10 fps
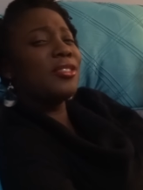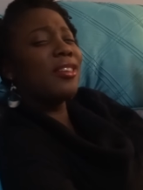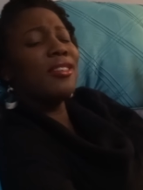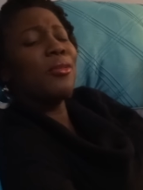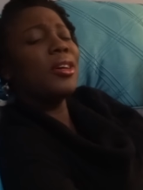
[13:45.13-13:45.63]
So I
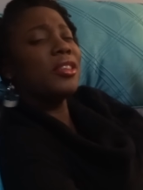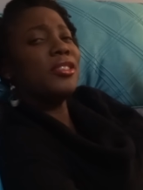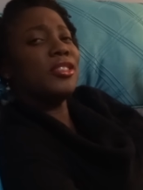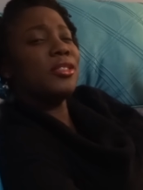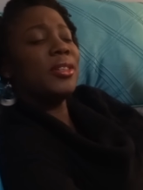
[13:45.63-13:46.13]
don't know what
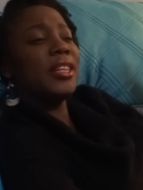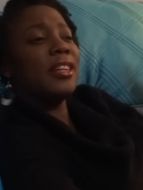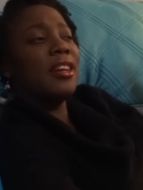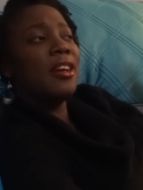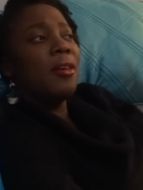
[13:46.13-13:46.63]
they're doing,
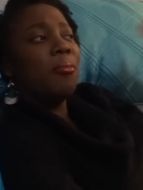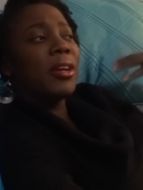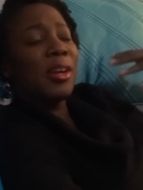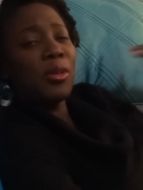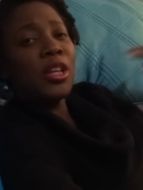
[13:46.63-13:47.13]

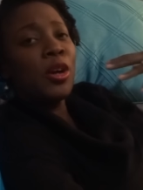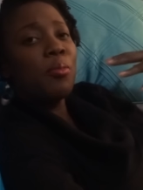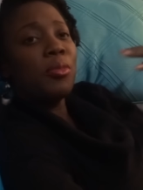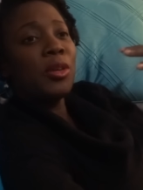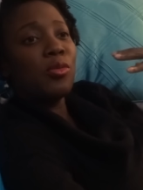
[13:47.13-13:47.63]
but I really
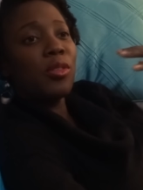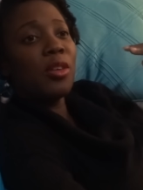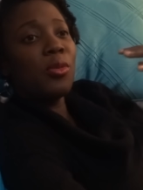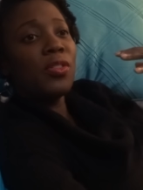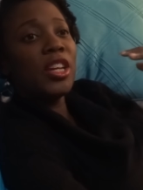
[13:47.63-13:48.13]
hope they
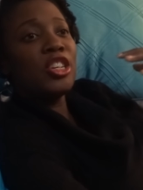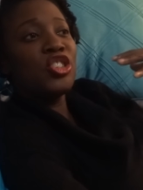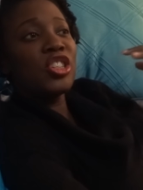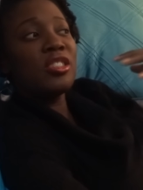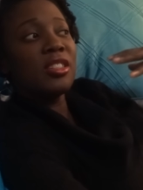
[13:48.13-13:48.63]
run with it
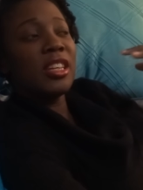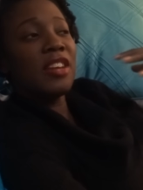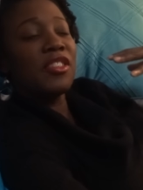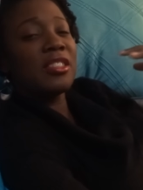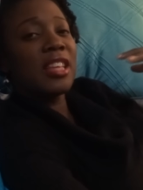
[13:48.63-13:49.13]
just to
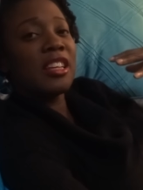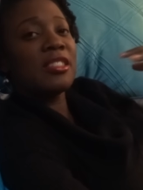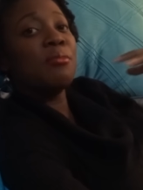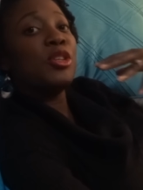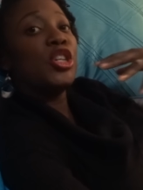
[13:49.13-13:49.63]
give us like
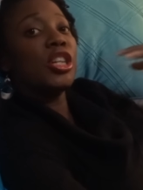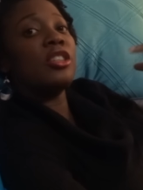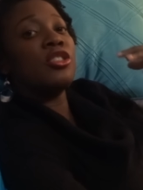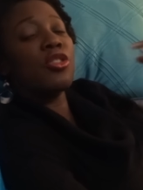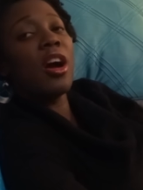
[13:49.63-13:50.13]
some
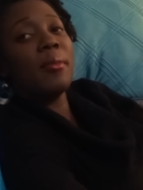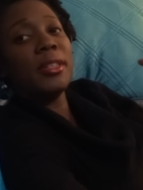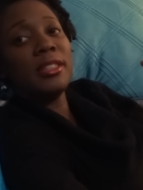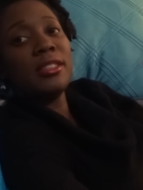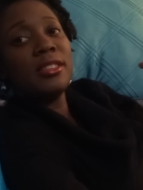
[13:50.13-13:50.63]
good drama.